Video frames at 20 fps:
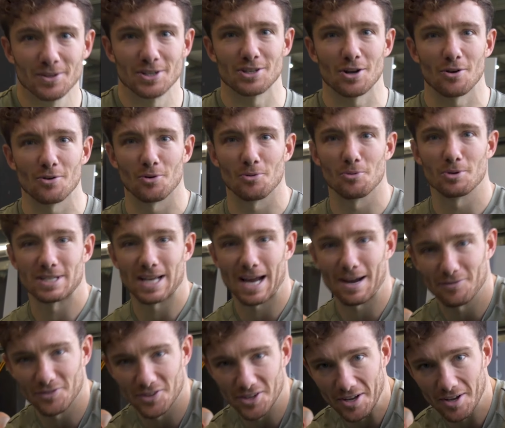You don't always
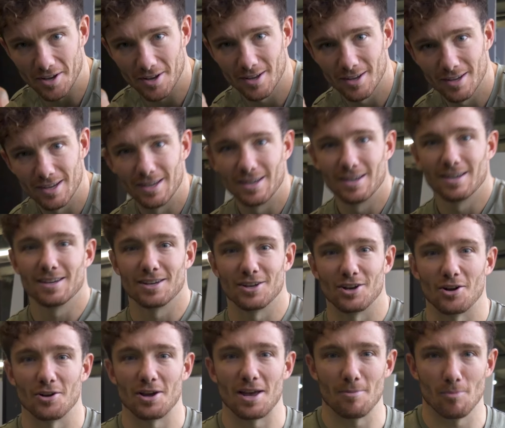have to, you
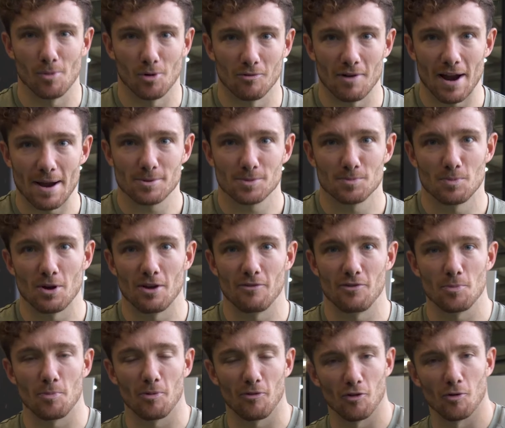know, hit more reps, but if
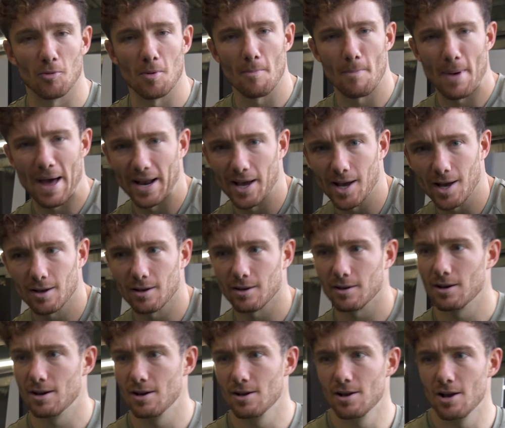you perform it better
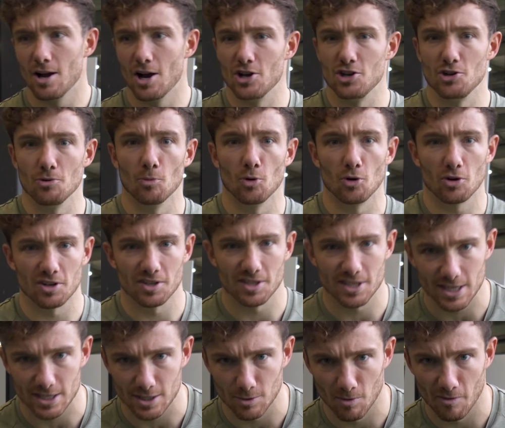and you're more
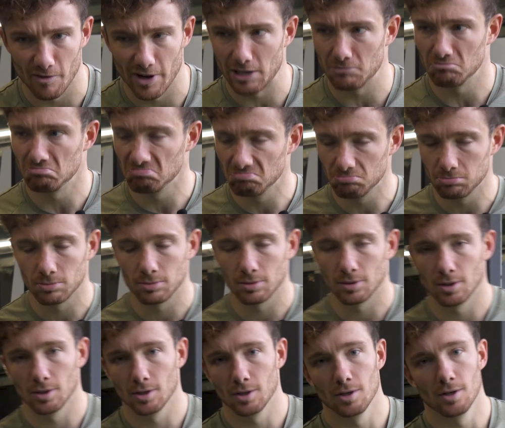consistent with it,
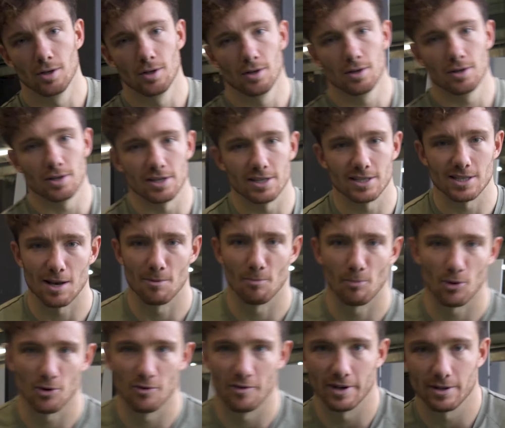you're still
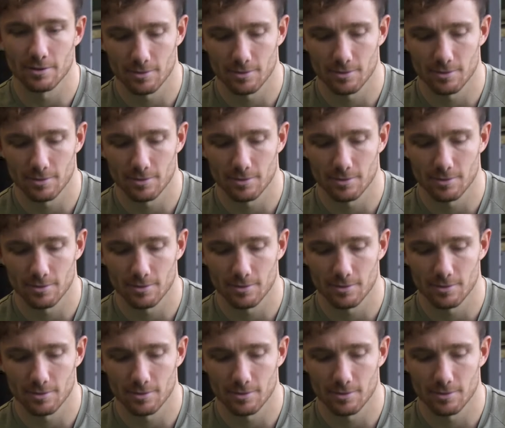improving.